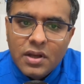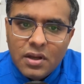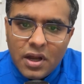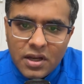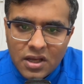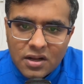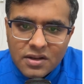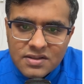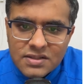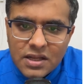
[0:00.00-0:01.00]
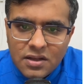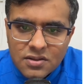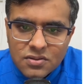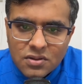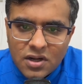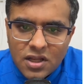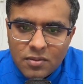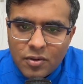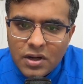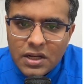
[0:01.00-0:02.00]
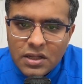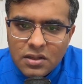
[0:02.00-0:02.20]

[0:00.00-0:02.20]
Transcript: And nearer is 10. So 30 upon 10.